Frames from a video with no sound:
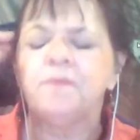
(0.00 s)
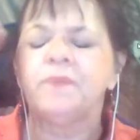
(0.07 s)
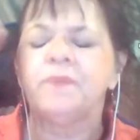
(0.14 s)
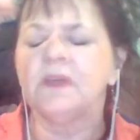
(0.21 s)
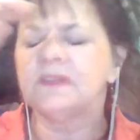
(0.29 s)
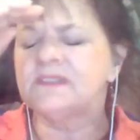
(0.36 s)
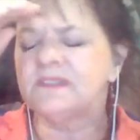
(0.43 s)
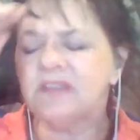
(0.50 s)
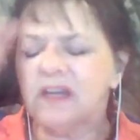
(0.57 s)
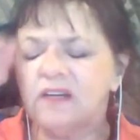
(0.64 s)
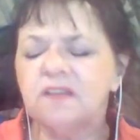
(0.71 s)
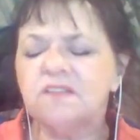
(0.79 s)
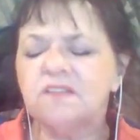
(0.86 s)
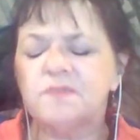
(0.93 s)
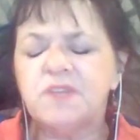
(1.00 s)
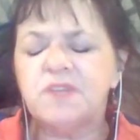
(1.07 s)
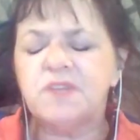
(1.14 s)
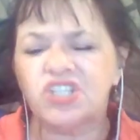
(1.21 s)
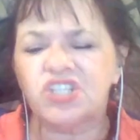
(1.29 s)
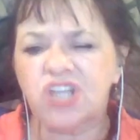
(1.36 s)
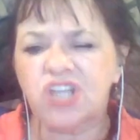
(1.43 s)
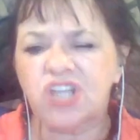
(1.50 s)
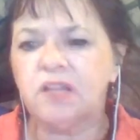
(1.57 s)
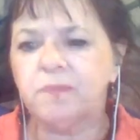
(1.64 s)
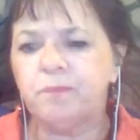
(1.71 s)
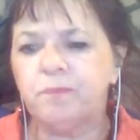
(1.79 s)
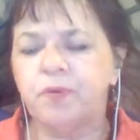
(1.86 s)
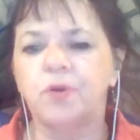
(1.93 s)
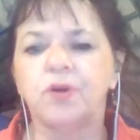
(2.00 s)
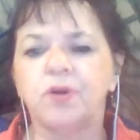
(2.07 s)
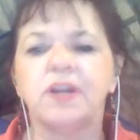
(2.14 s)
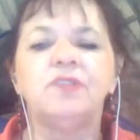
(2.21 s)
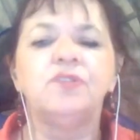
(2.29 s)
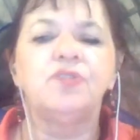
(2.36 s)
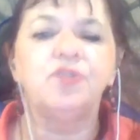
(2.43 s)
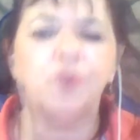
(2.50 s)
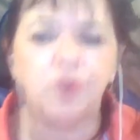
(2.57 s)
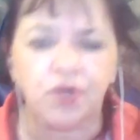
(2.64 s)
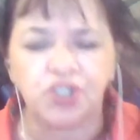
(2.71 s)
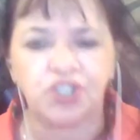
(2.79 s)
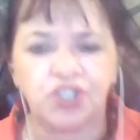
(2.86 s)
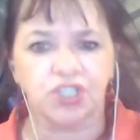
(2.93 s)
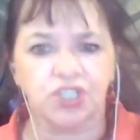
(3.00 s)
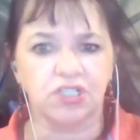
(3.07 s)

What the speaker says: sites with child porn and torture.